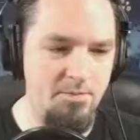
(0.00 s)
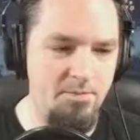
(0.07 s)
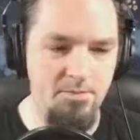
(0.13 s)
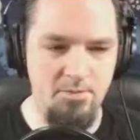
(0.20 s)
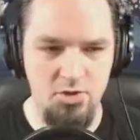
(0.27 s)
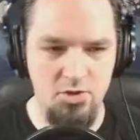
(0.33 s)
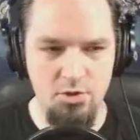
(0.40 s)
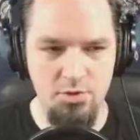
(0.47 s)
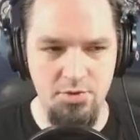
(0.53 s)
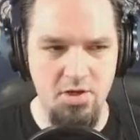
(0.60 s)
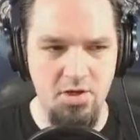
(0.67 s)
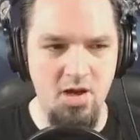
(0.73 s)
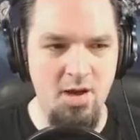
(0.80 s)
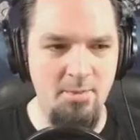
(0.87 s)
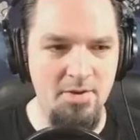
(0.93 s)
So there was a
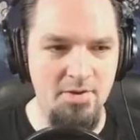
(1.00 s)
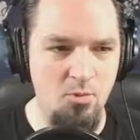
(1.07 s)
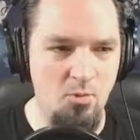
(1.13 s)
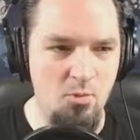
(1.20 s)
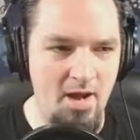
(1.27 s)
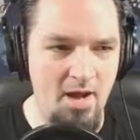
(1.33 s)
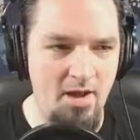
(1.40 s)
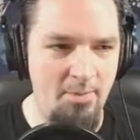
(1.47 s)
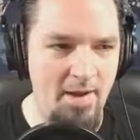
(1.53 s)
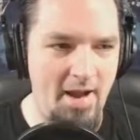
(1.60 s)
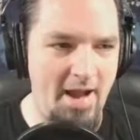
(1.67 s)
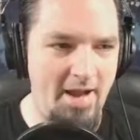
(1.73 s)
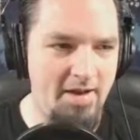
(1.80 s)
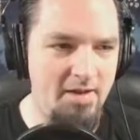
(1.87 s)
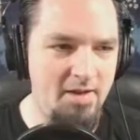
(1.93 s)
comment a while
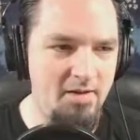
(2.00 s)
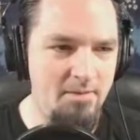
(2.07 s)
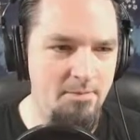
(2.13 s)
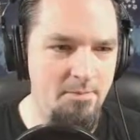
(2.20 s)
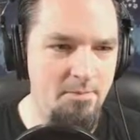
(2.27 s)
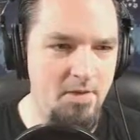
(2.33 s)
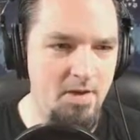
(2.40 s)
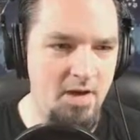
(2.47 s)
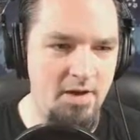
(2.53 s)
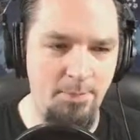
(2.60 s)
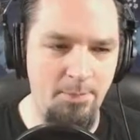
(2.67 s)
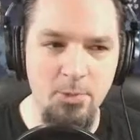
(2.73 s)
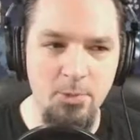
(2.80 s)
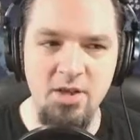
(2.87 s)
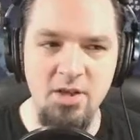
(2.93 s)
back. And I'm
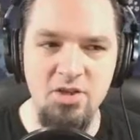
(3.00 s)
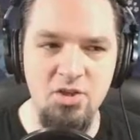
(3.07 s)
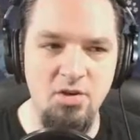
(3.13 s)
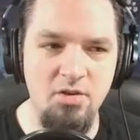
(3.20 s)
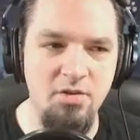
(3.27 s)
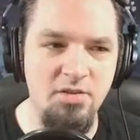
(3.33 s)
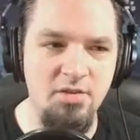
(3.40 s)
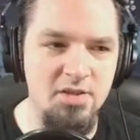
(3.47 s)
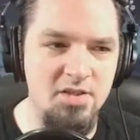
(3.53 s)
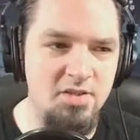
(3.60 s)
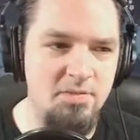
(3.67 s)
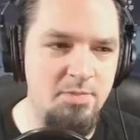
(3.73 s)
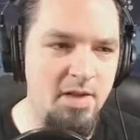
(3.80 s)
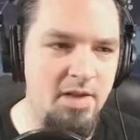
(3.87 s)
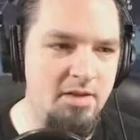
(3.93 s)
pretty sure that this has
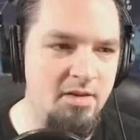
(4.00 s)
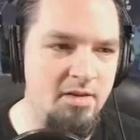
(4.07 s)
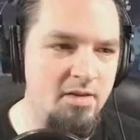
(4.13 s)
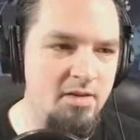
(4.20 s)
been